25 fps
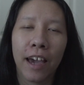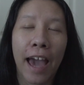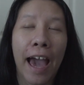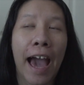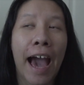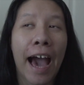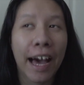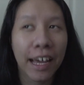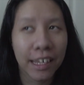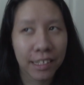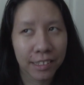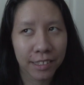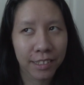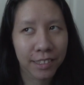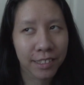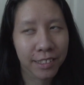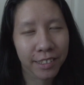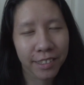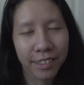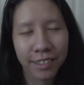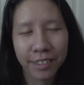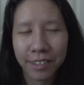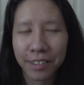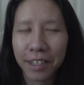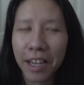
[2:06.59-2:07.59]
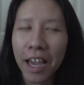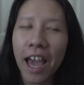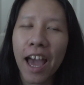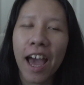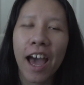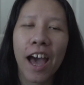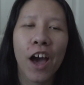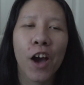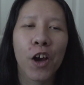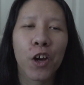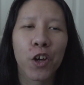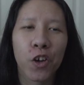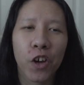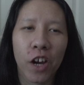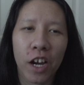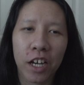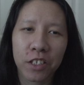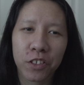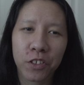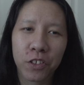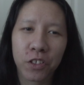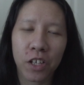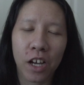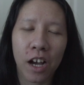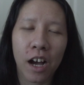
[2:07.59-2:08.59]
has a
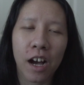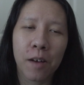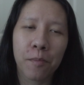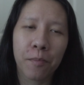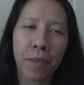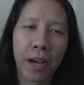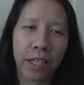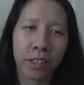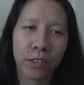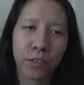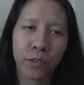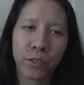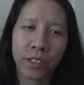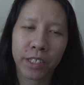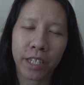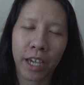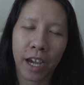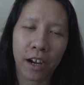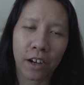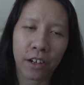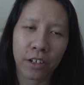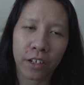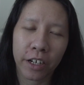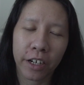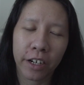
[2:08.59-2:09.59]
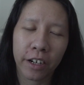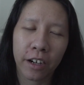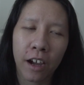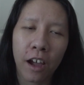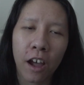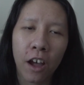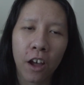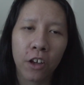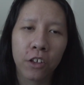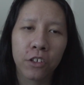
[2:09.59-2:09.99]
crush on Bai Lu's character.